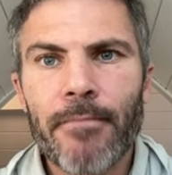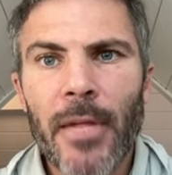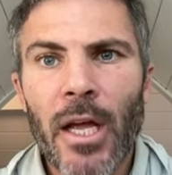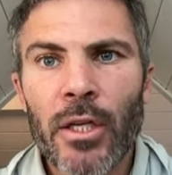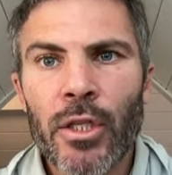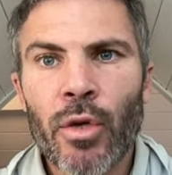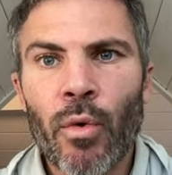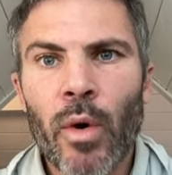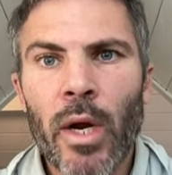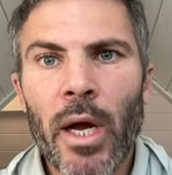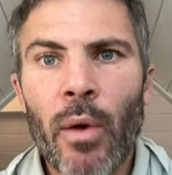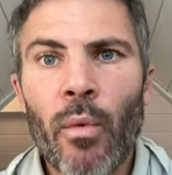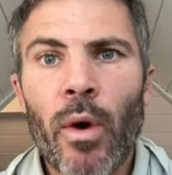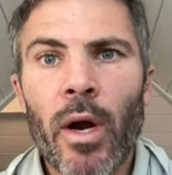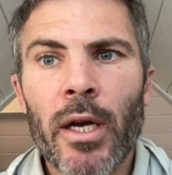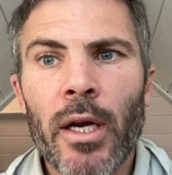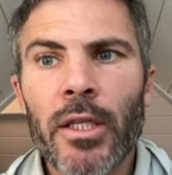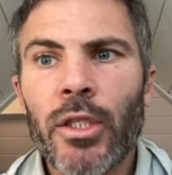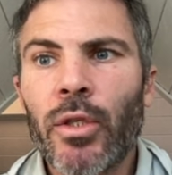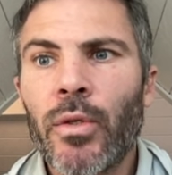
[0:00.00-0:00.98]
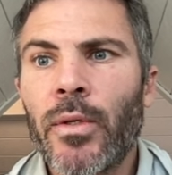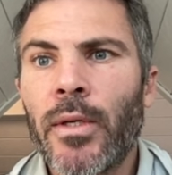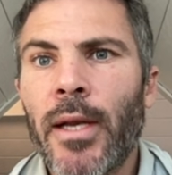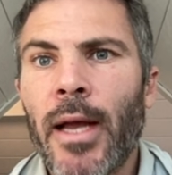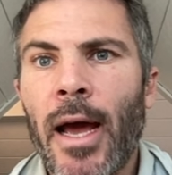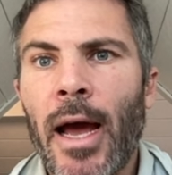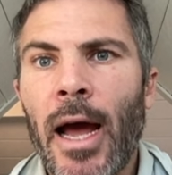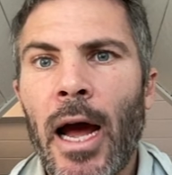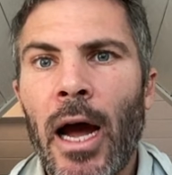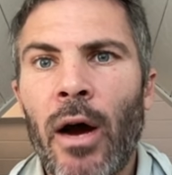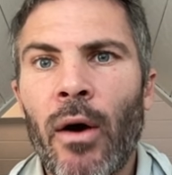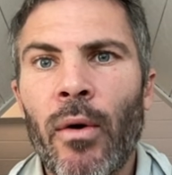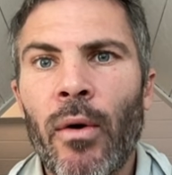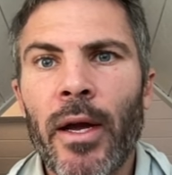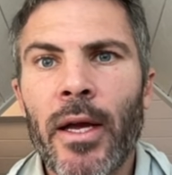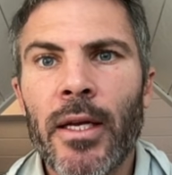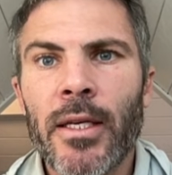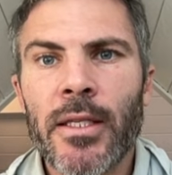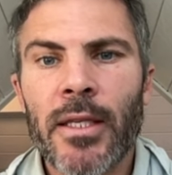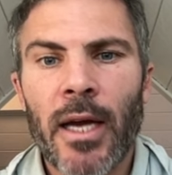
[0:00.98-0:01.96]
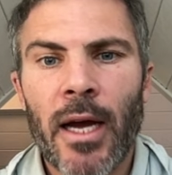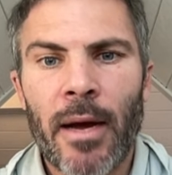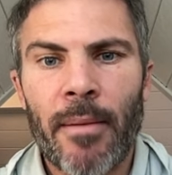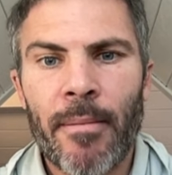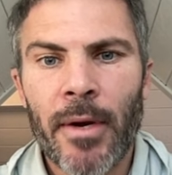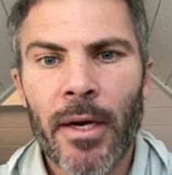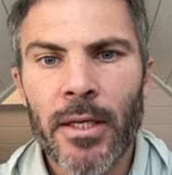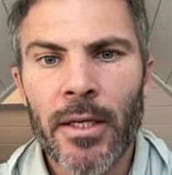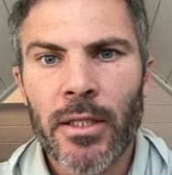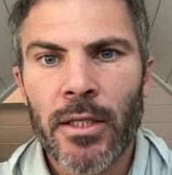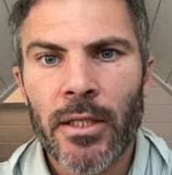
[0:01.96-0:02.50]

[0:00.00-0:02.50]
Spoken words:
So what I want to do now is I want